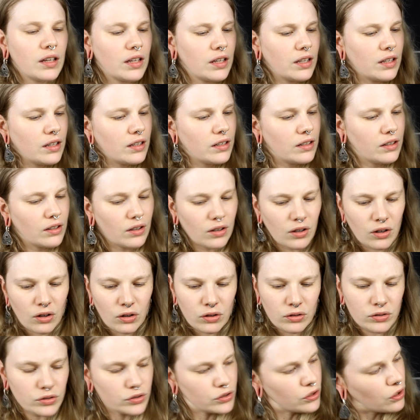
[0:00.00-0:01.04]
and
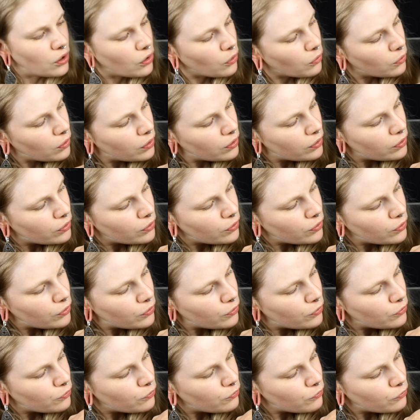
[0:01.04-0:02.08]
also
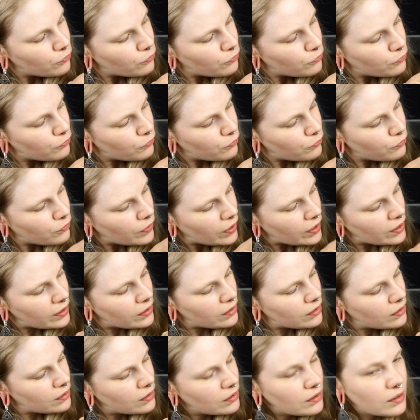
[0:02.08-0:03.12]
Faye.
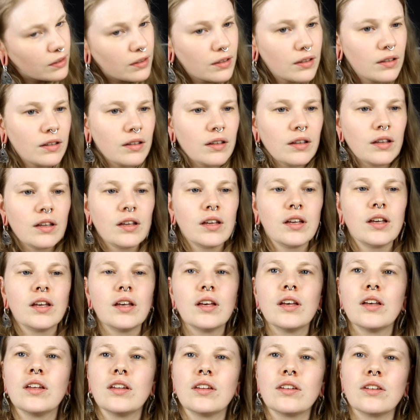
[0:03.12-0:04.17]

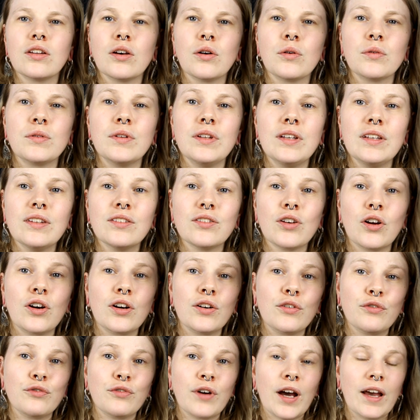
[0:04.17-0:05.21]
So these
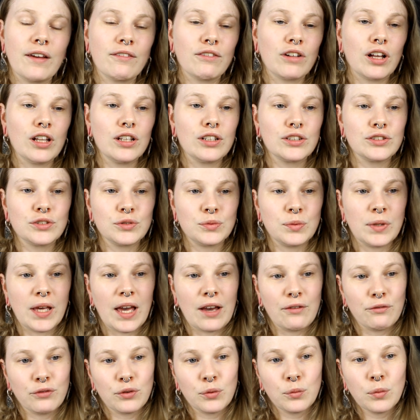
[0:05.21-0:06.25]
are the five colors we
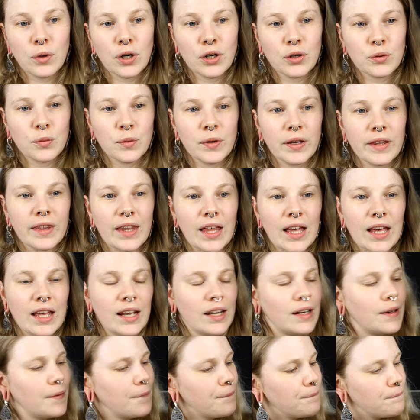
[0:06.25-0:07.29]
have to work with
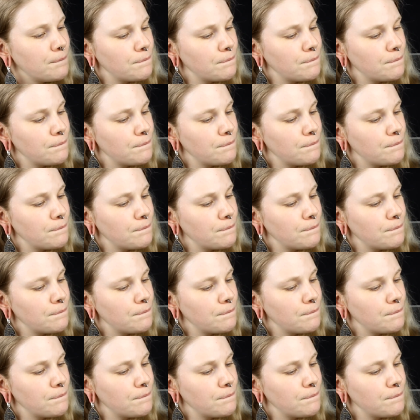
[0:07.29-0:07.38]
and